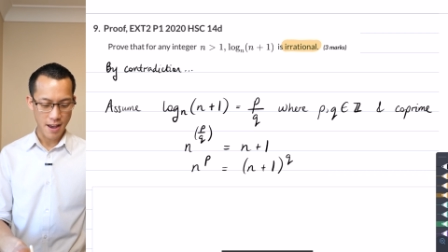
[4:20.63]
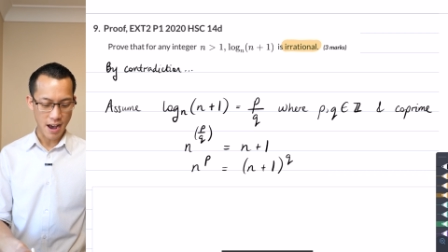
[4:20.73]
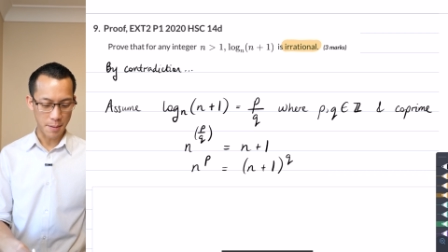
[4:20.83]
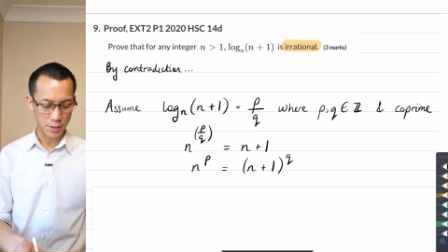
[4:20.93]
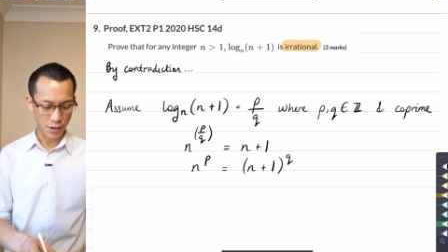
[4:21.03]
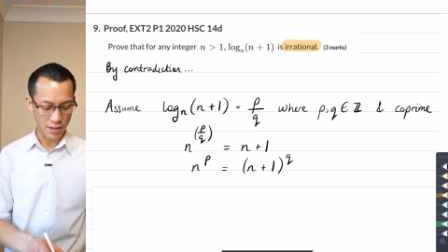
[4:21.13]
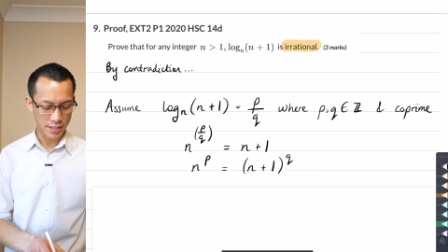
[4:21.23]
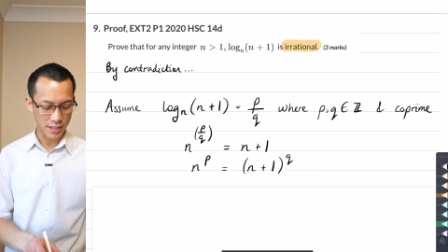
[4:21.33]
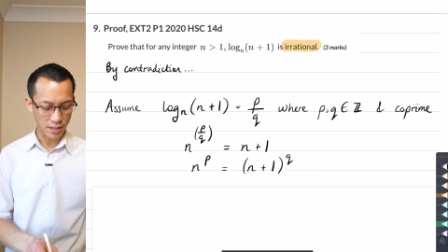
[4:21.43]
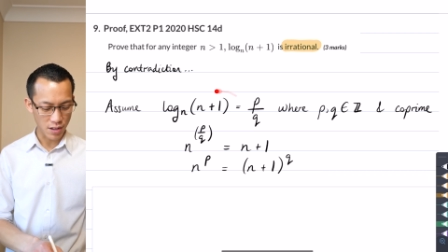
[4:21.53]
Um, so
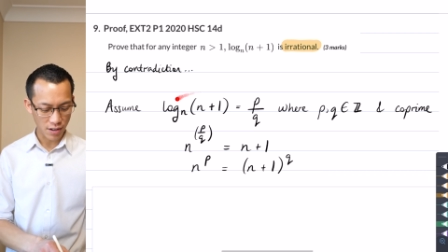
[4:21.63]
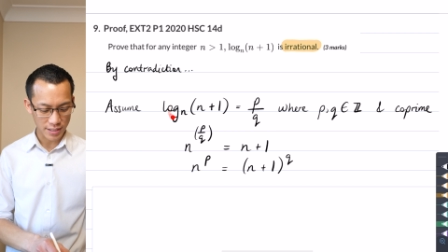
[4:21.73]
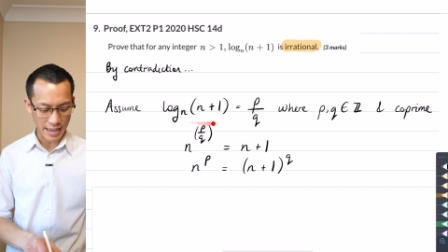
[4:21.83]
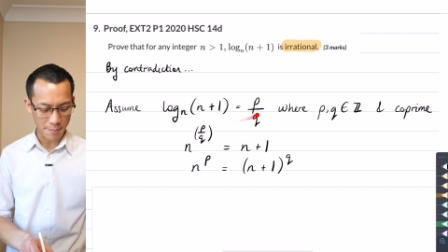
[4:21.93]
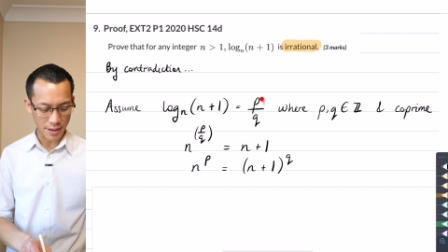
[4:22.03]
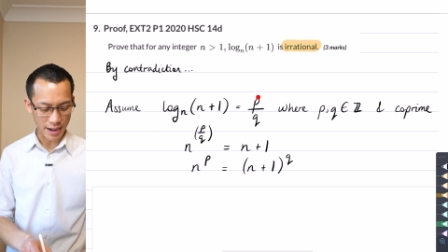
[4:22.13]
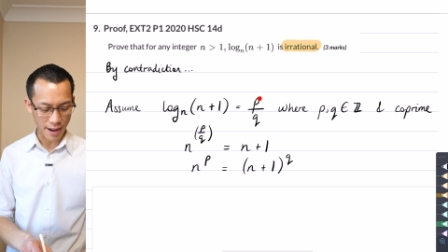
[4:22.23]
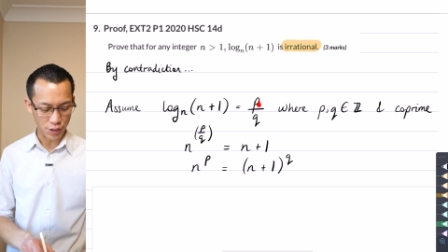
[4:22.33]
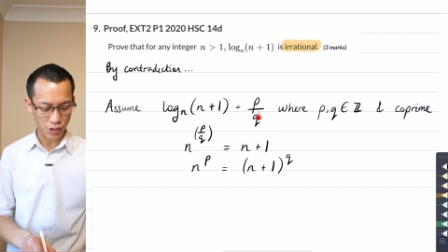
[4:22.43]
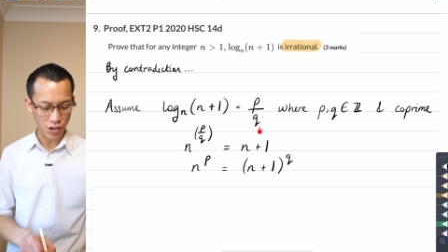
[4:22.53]
this is a log statement and
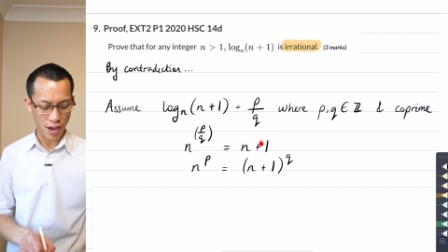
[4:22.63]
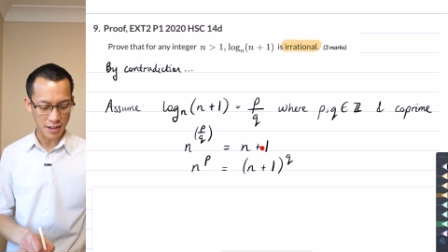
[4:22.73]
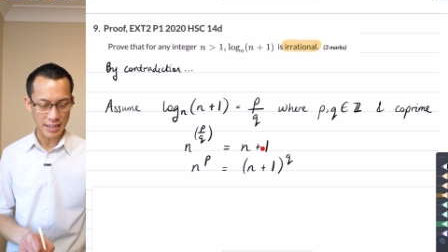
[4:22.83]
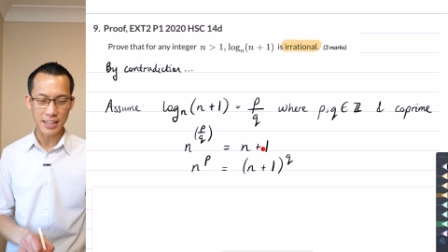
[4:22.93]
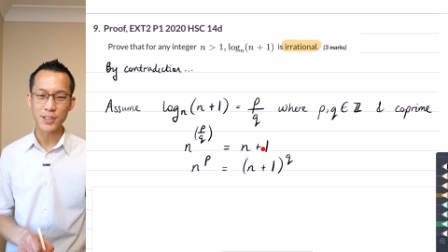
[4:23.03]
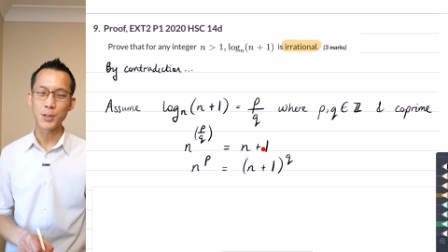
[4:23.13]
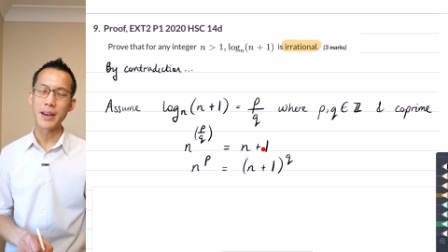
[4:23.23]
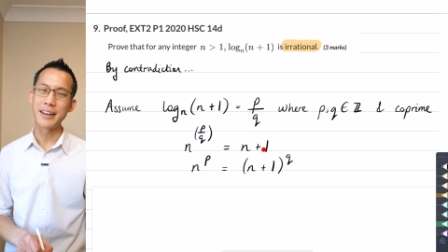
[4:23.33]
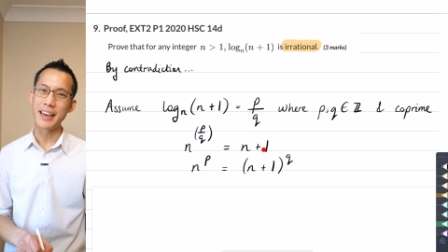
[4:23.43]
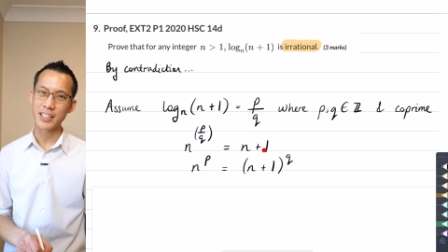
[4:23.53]
I've just turned it into
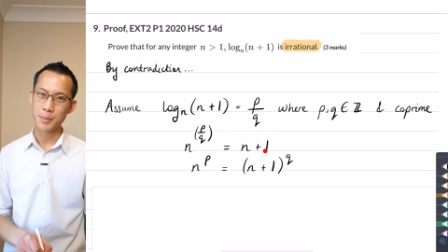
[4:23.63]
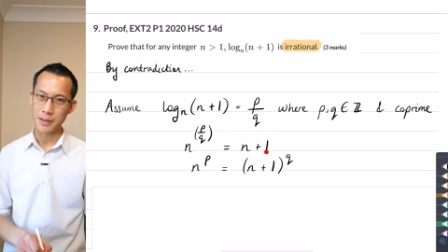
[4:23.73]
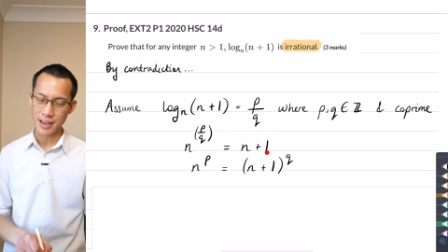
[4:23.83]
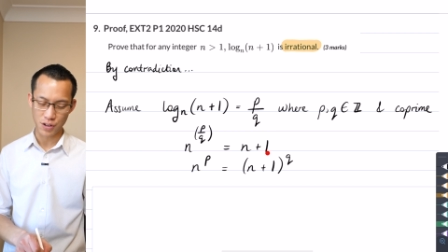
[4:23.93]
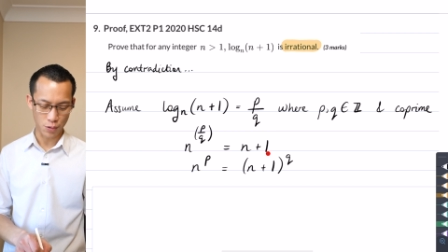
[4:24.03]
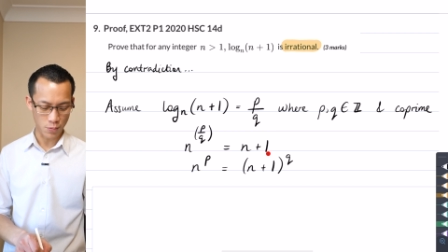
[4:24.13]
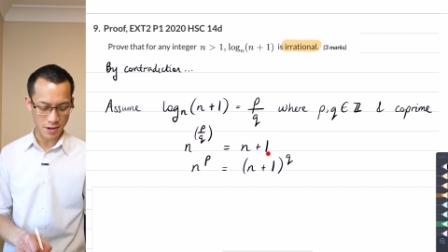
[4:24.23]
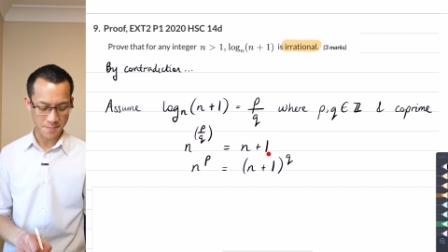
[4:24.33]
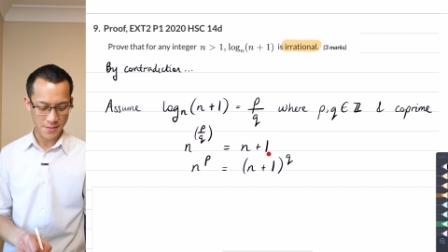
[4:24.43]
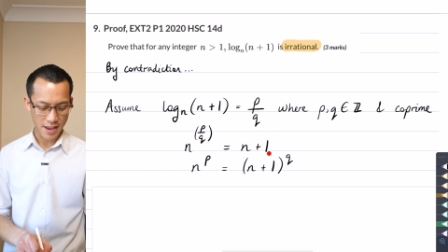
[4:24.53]
an exponential one.